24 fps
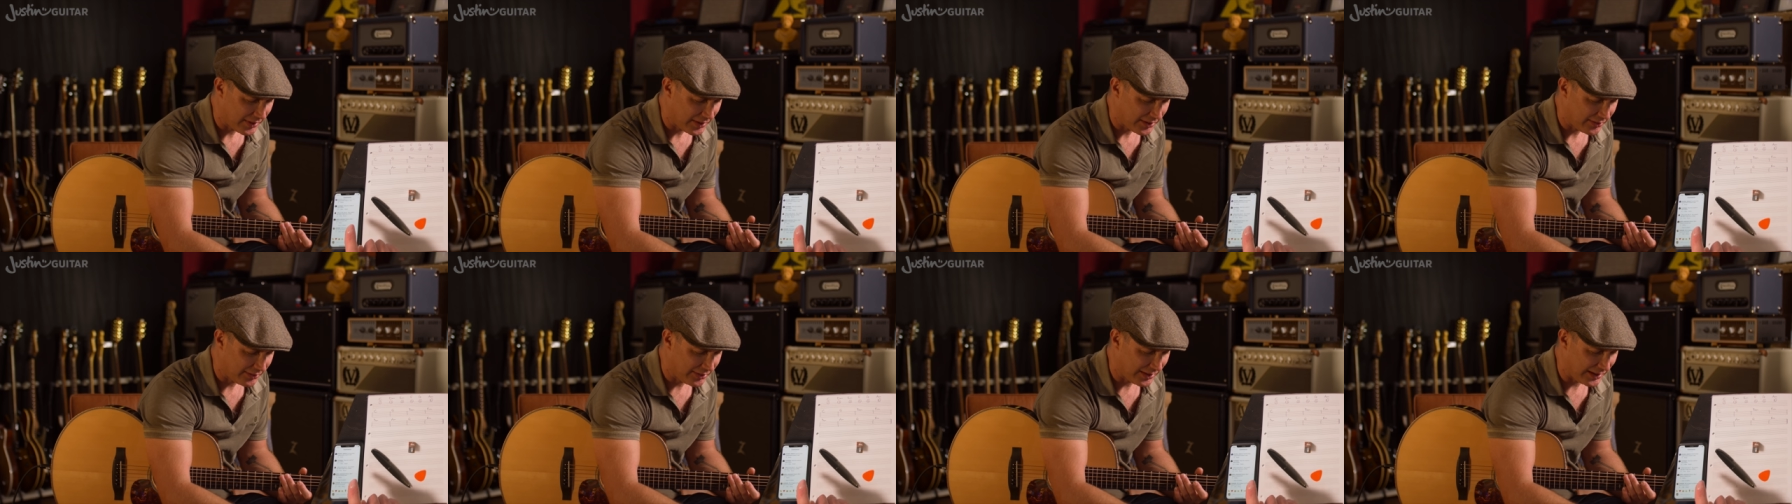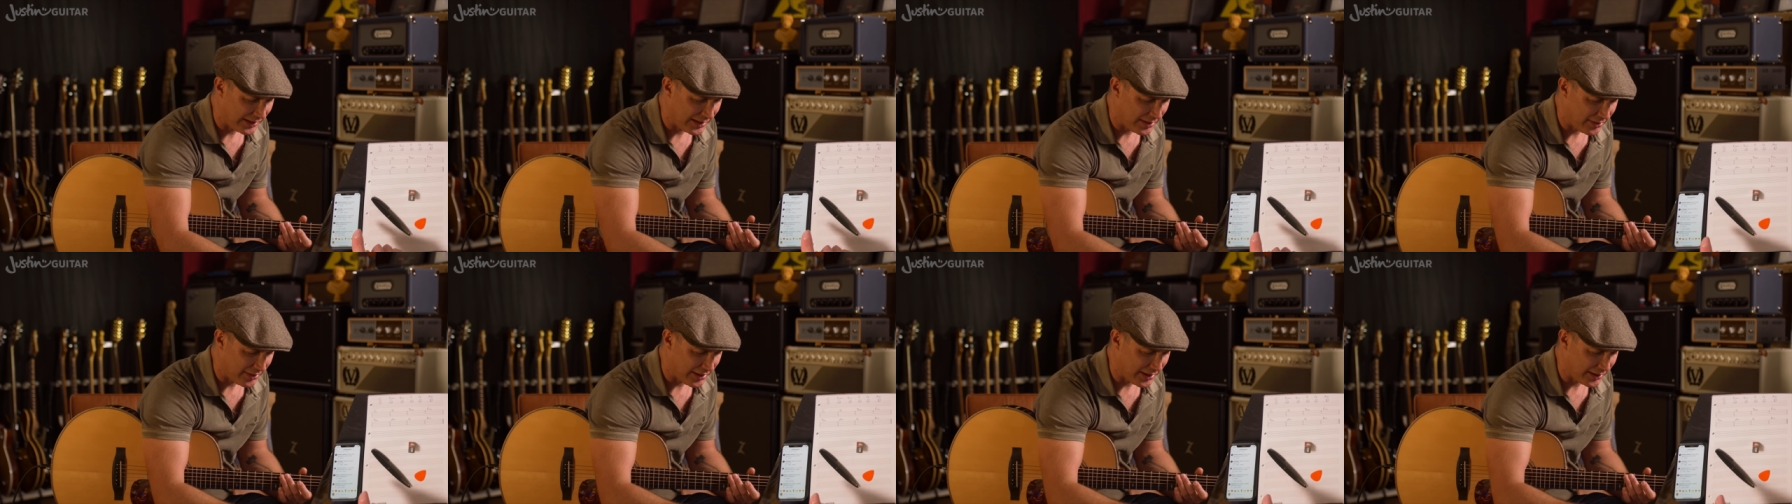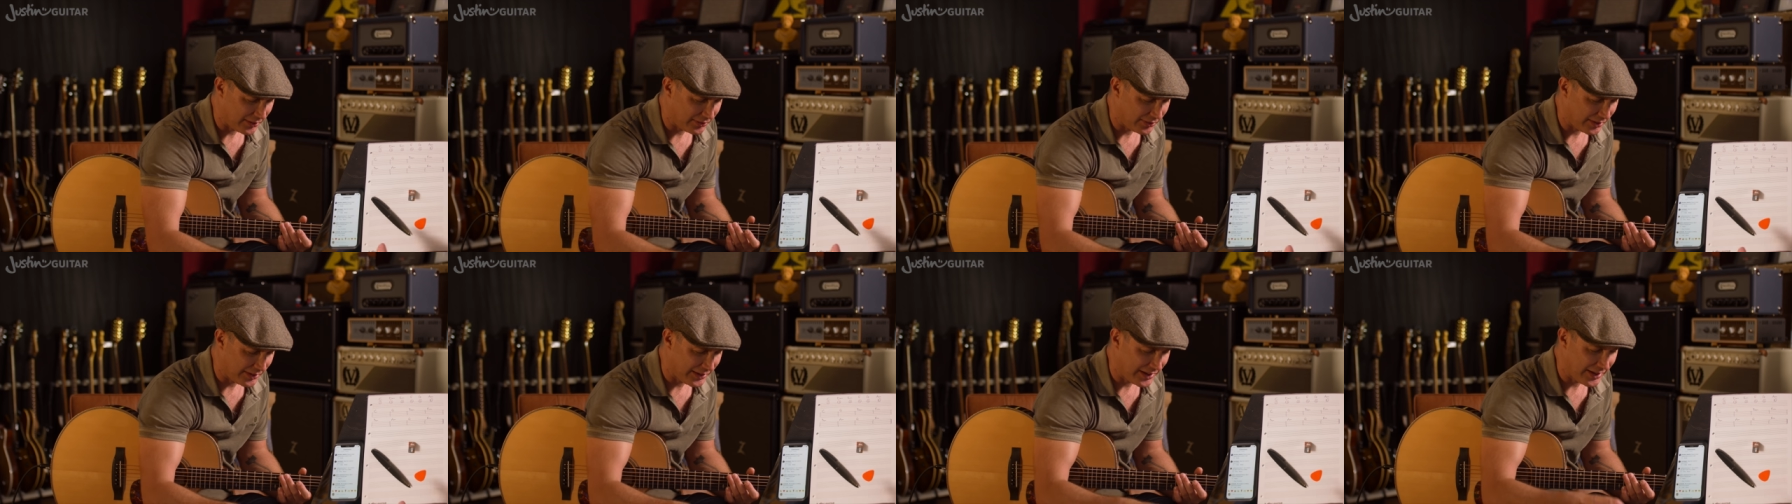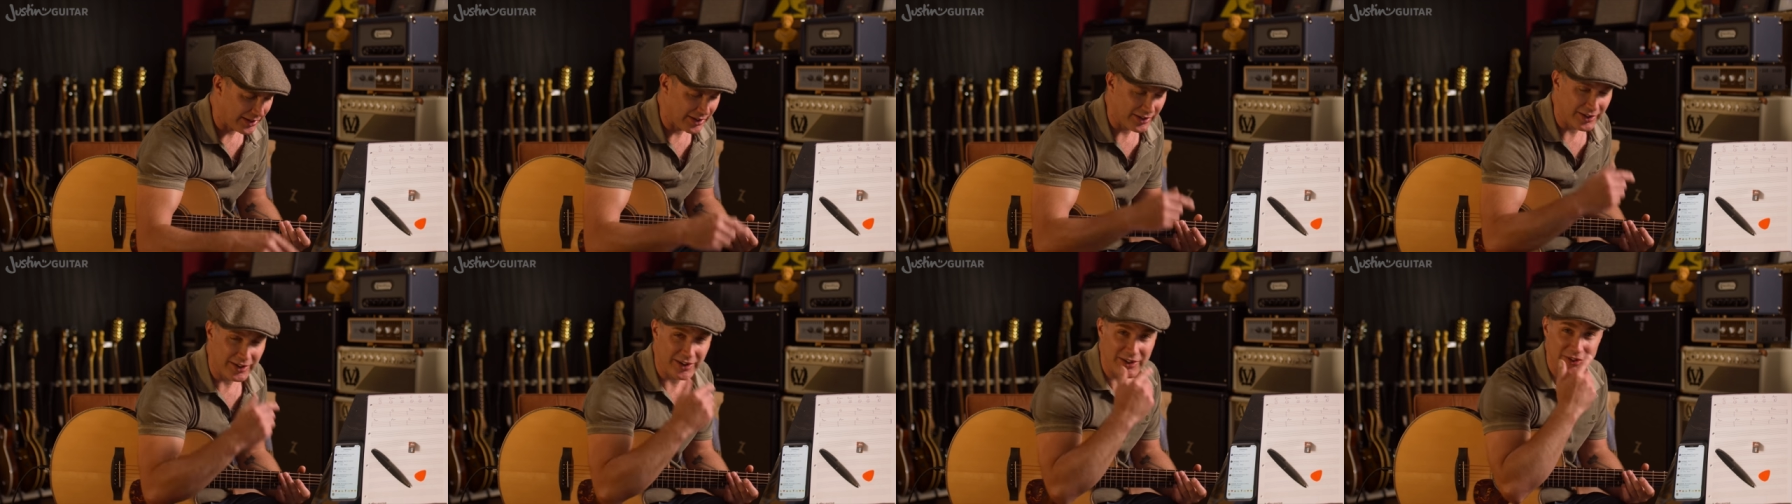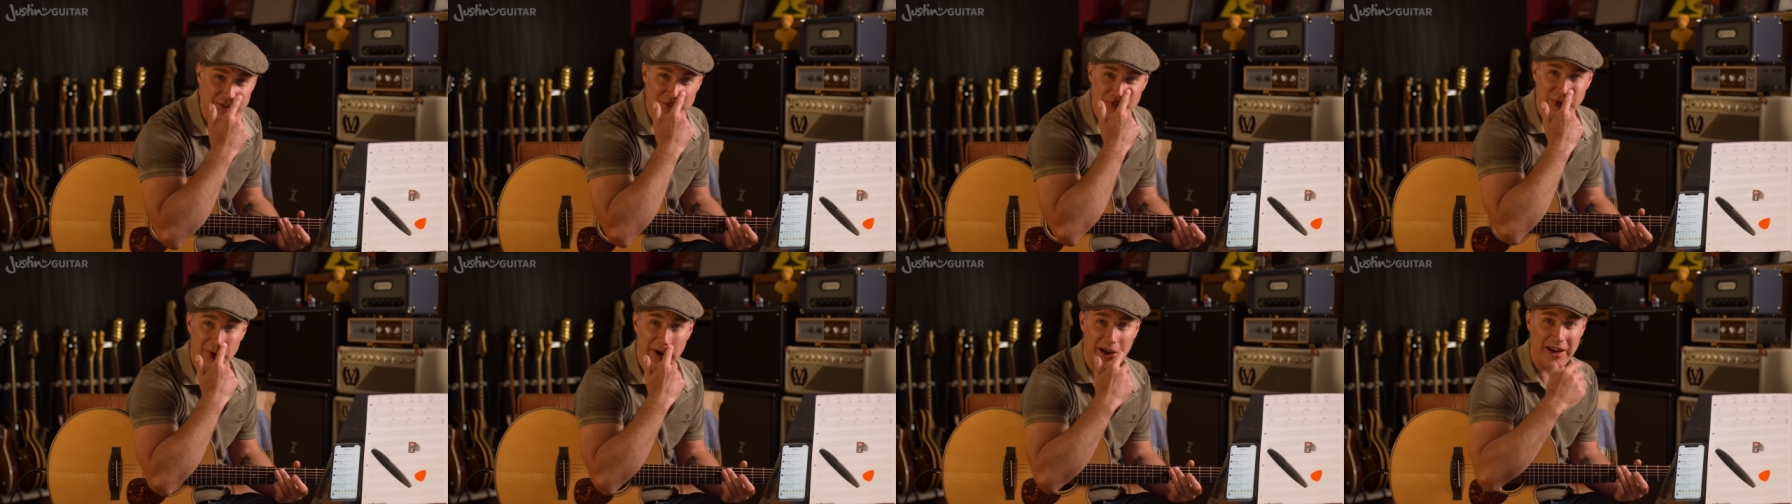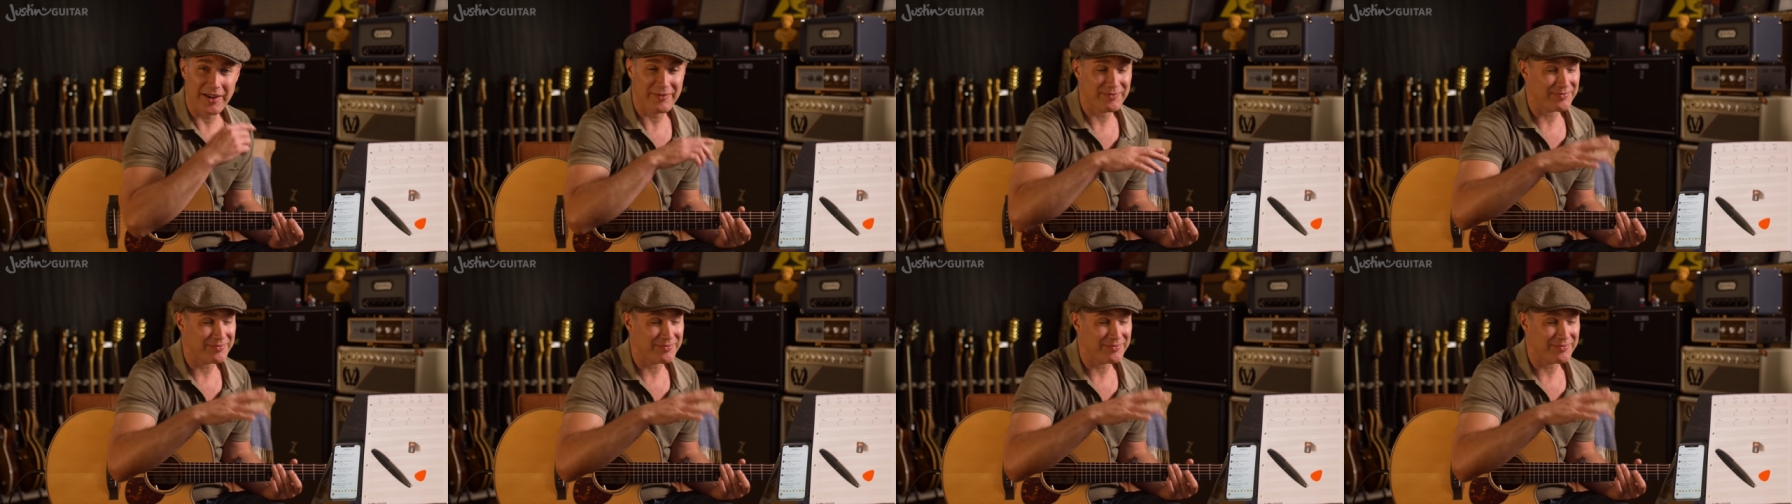silly things and then I'm going to try